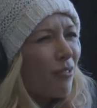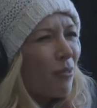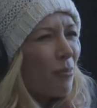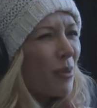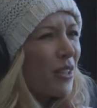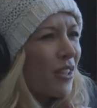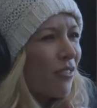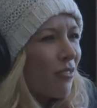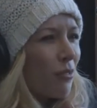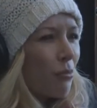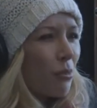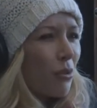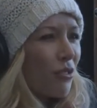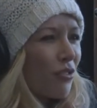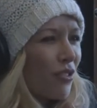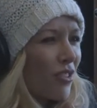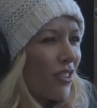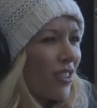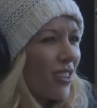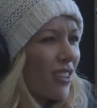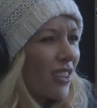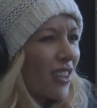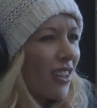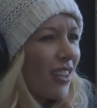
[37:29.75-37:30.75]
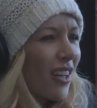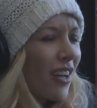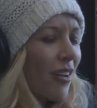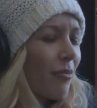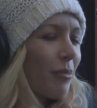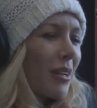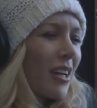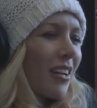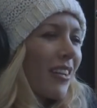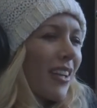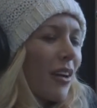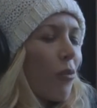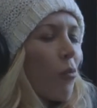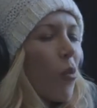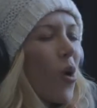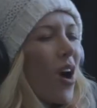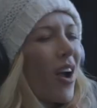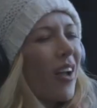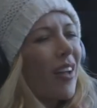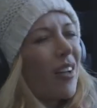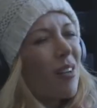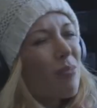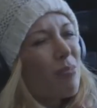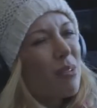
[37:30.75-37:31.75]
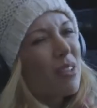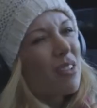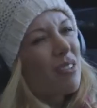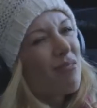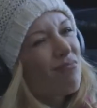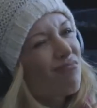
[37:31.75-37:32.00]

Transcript: never much of a boozer. I mean, I like wine, but